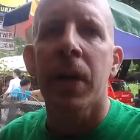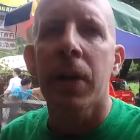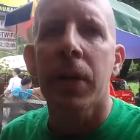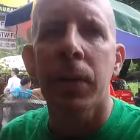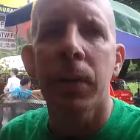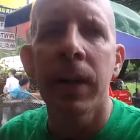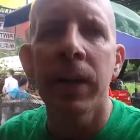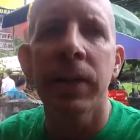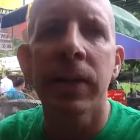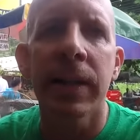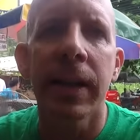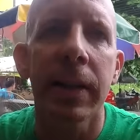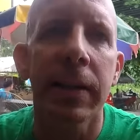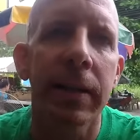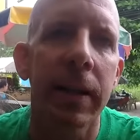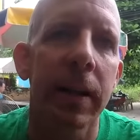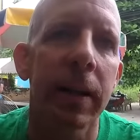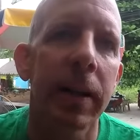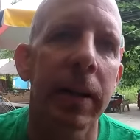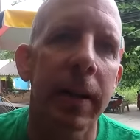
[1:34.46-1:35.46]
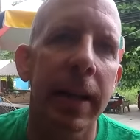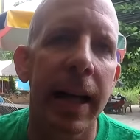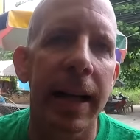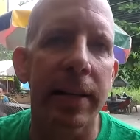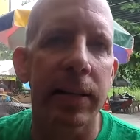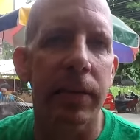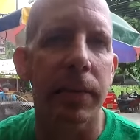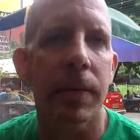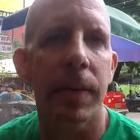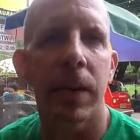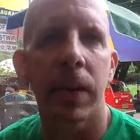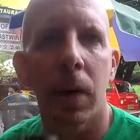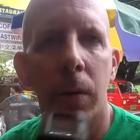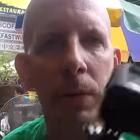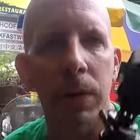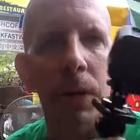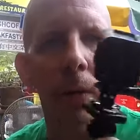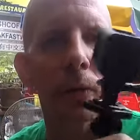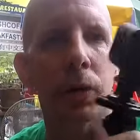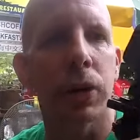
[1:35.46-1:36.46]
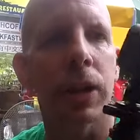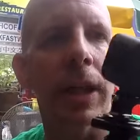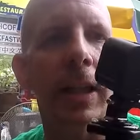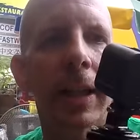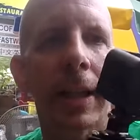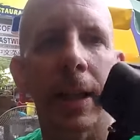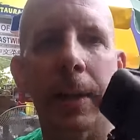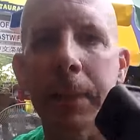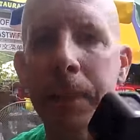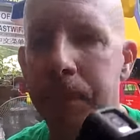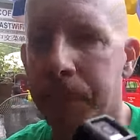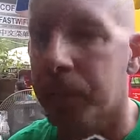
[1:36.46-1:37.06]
The reason that the last video was so shaky